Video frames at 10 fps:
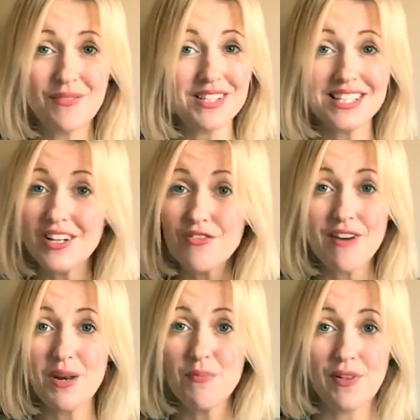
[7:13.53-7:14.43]
It's
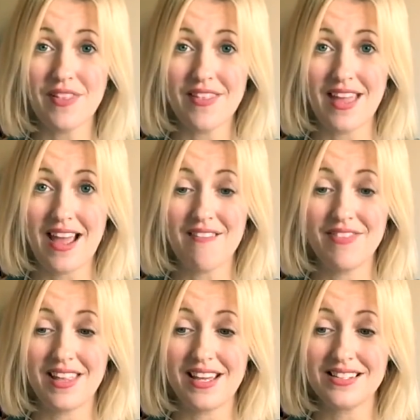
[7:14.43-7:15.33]
incredible that they have
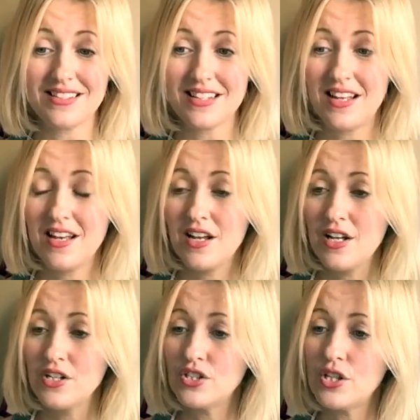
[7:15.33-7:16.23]
this.
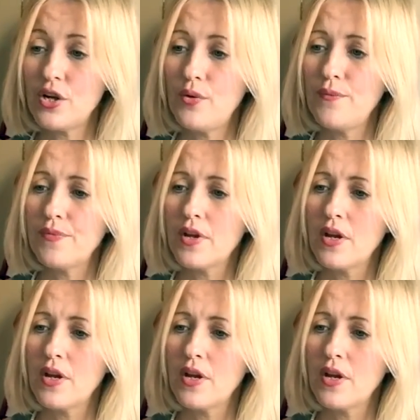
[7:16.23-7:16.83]
So